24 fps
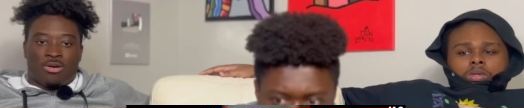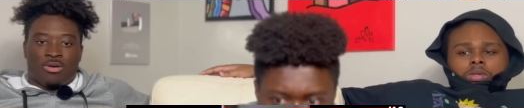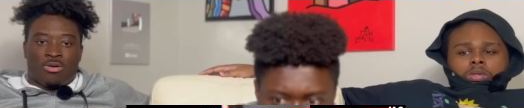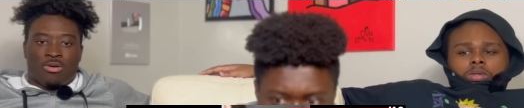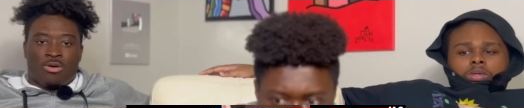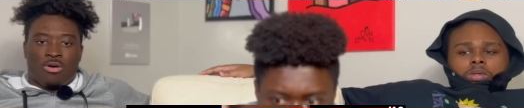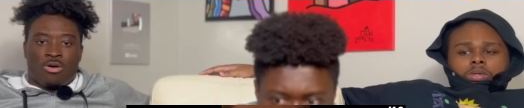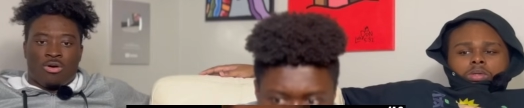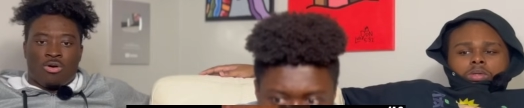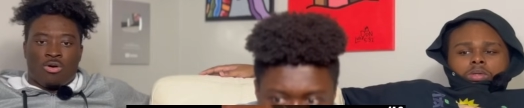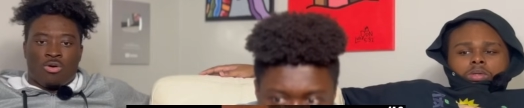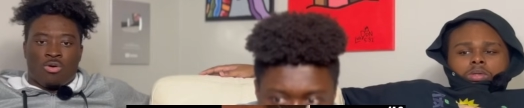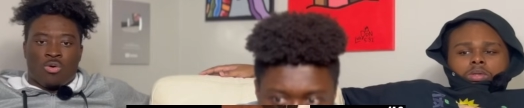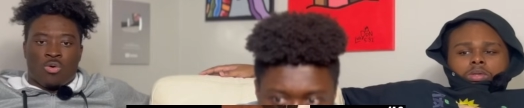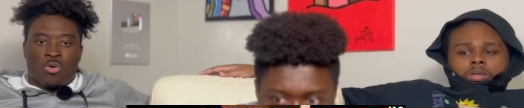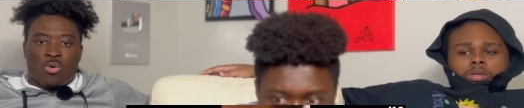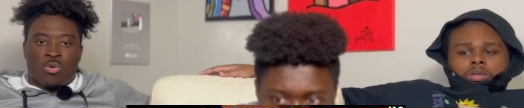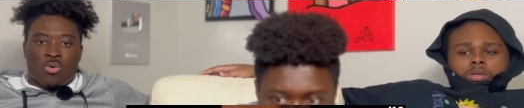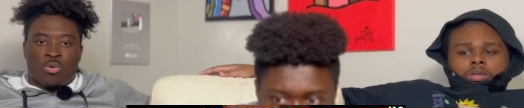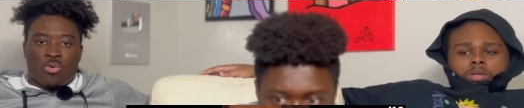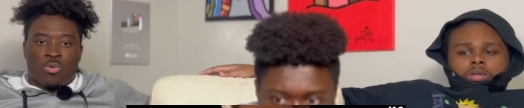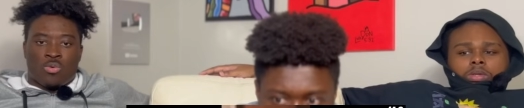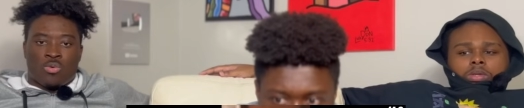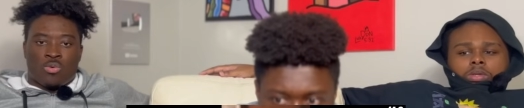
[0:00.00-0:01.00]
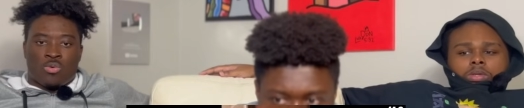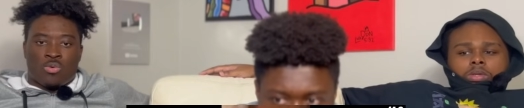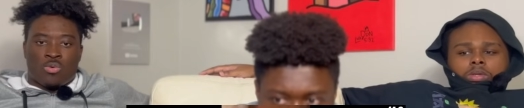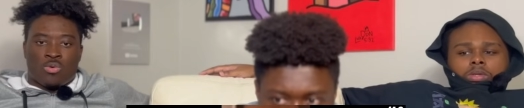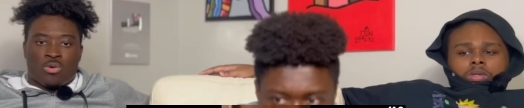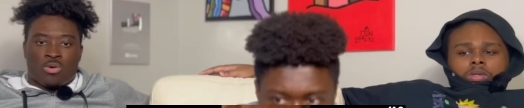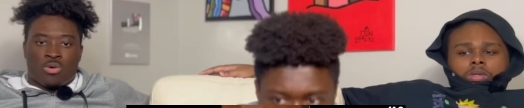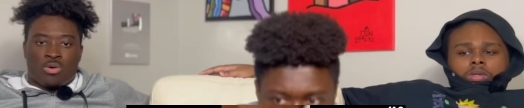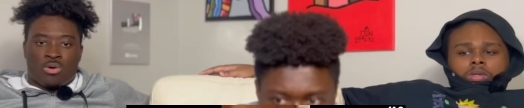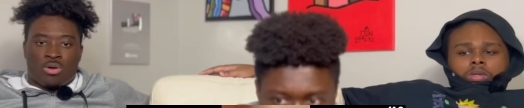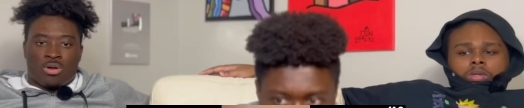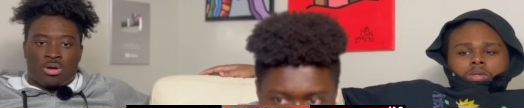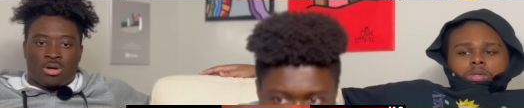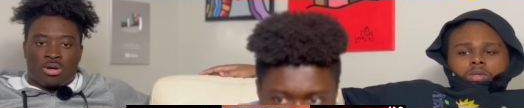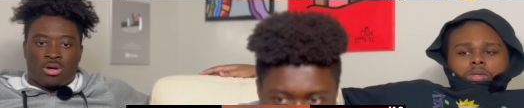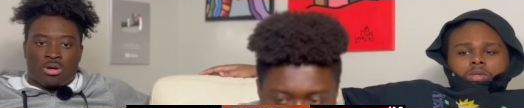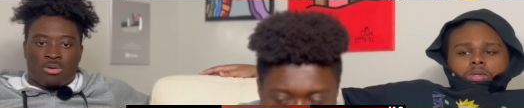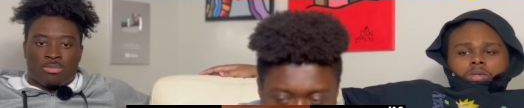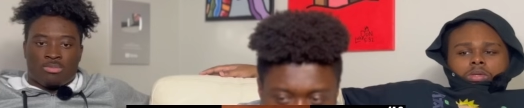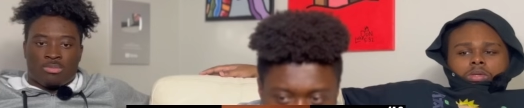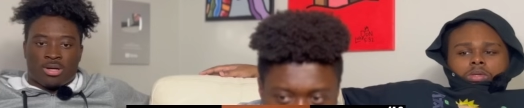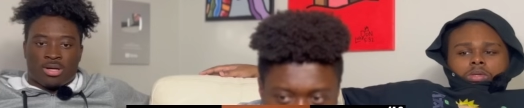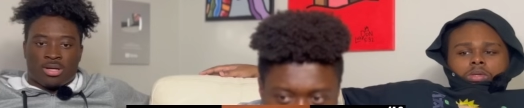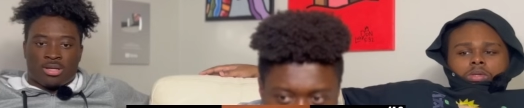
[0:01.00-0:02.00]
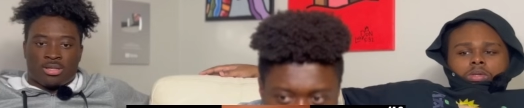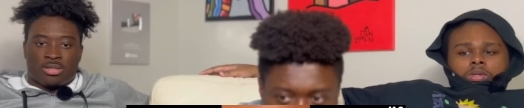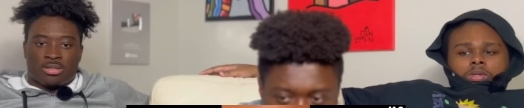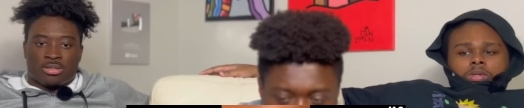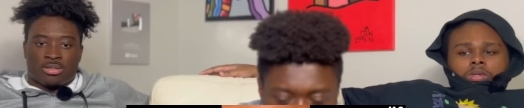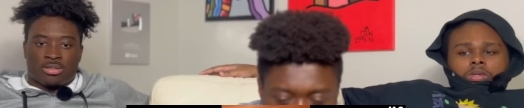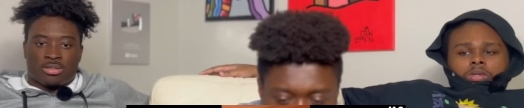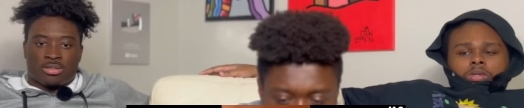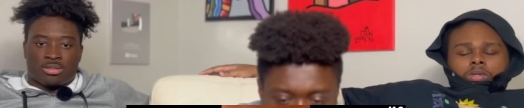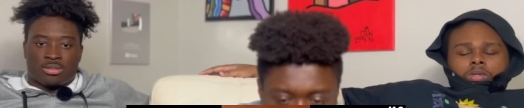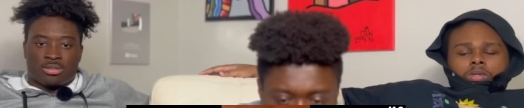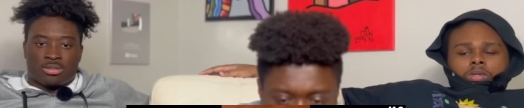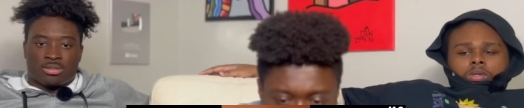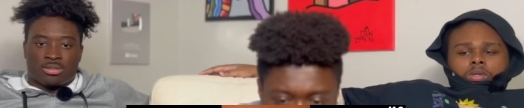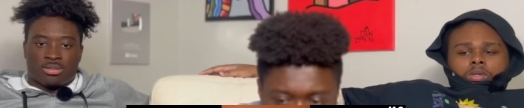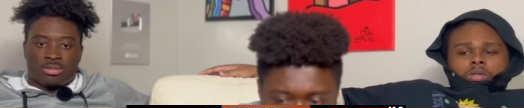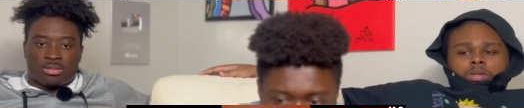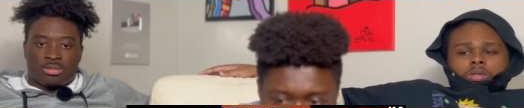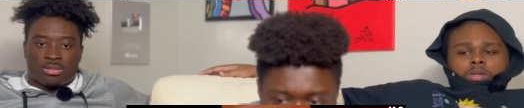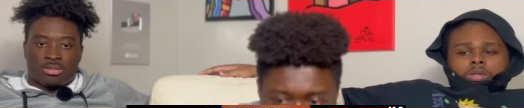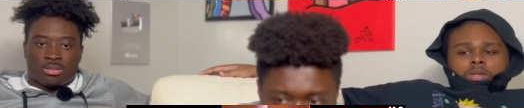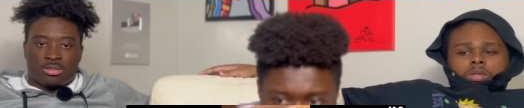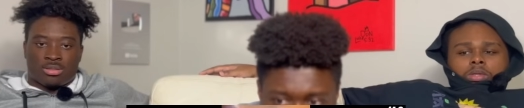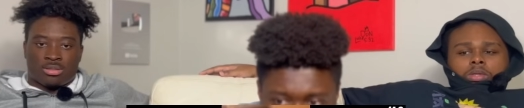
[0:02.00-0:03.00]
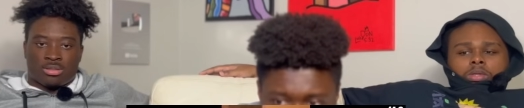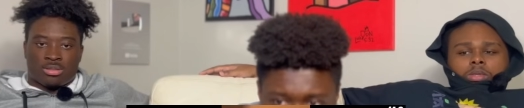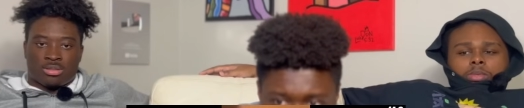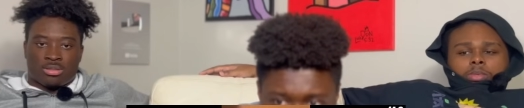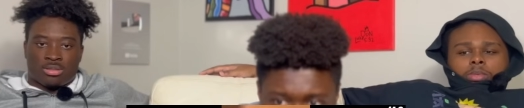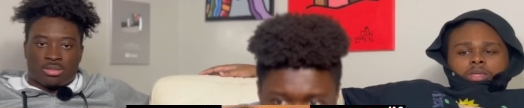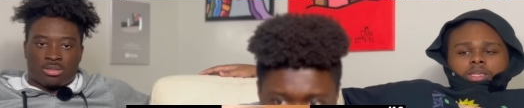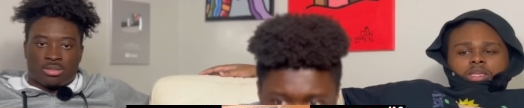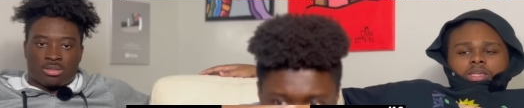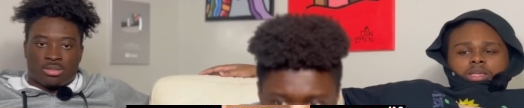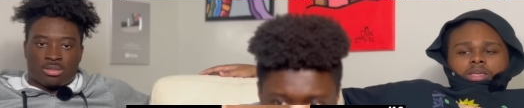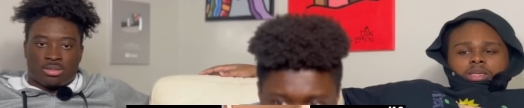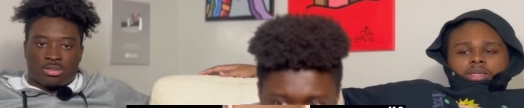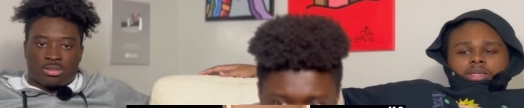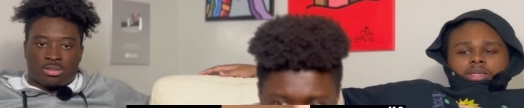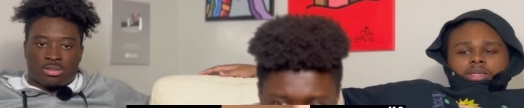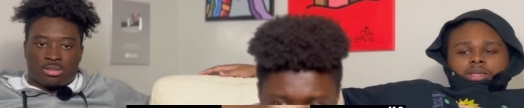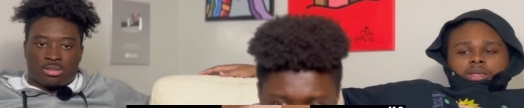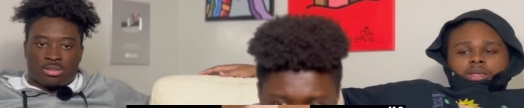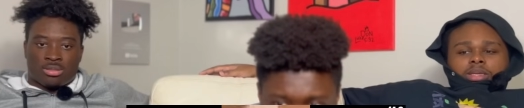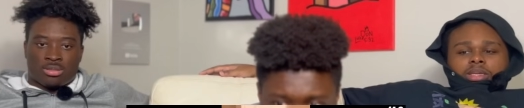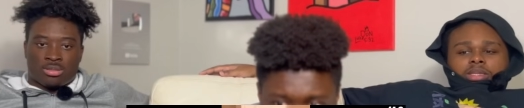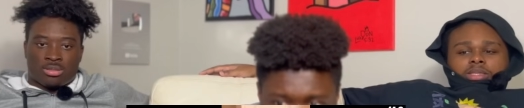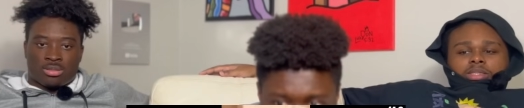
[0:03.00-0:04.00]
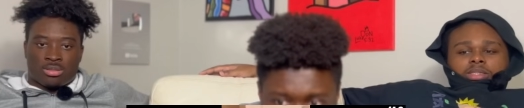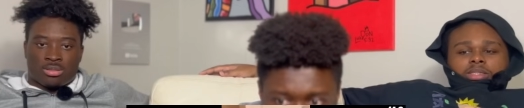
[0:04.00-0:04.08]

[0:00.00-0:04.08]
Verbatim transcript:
Speaker 1: Oh, oh hold on, buddy. Man, that